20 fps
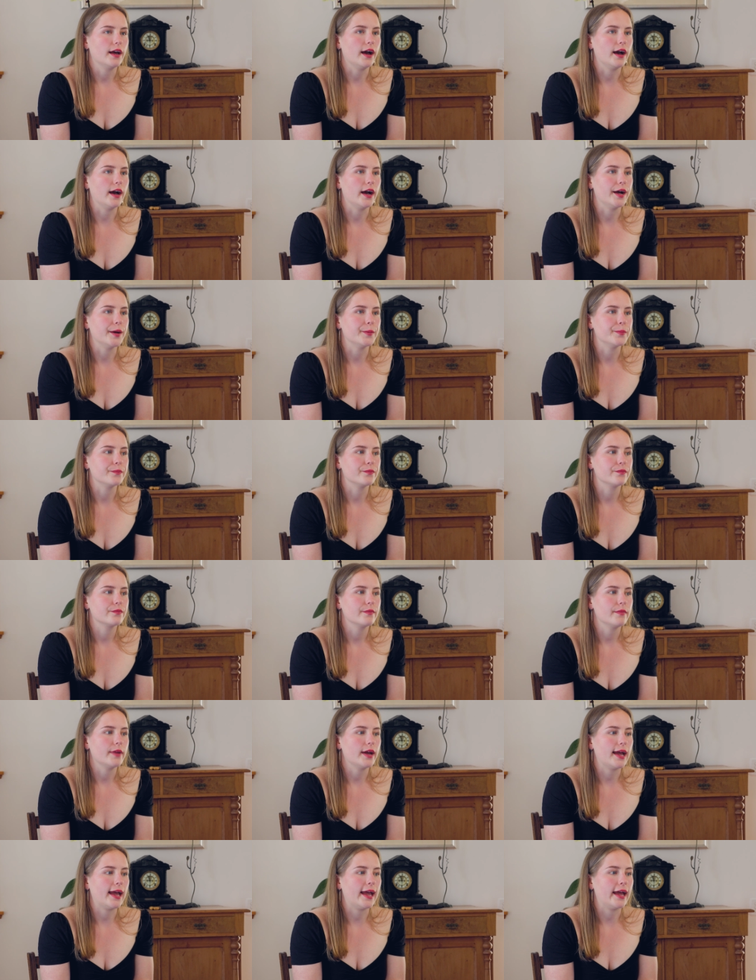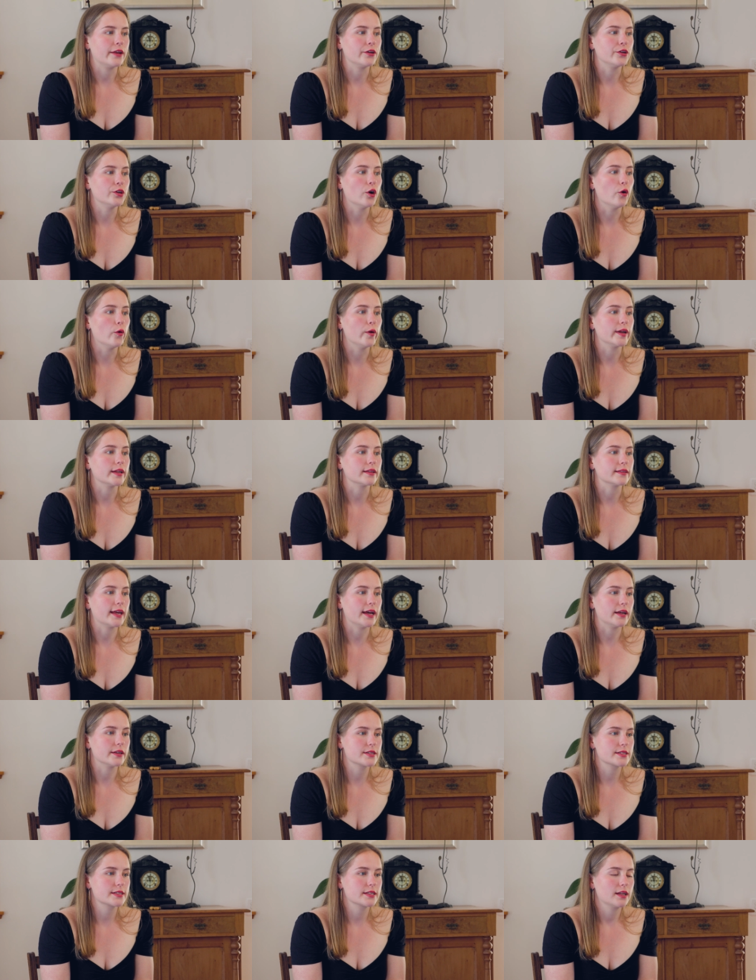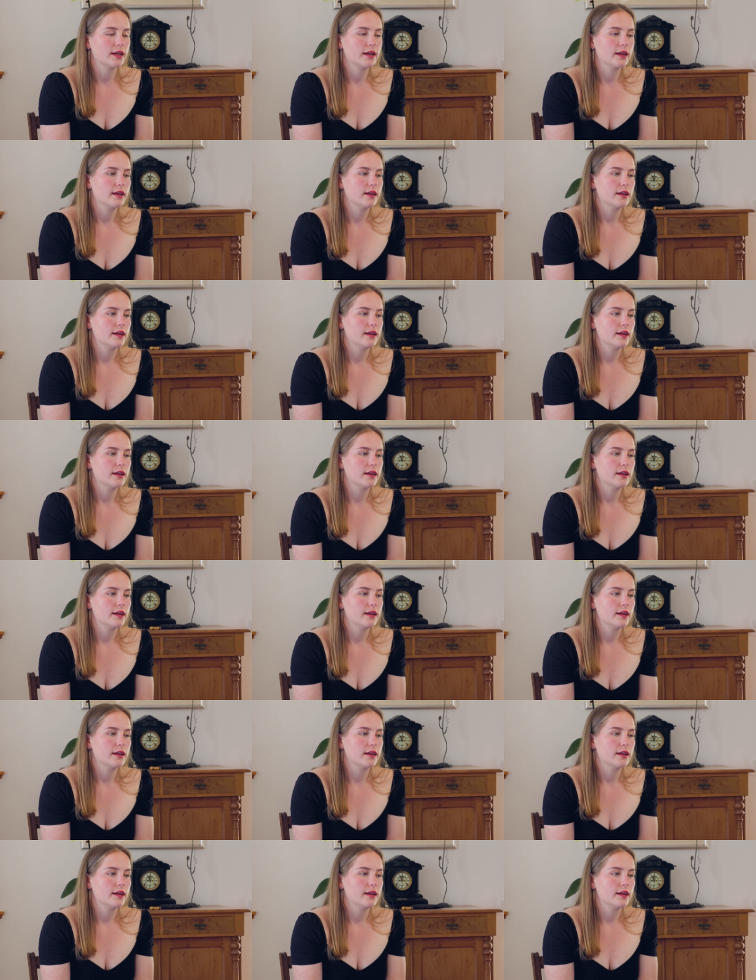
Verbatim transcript: Um, and knowing that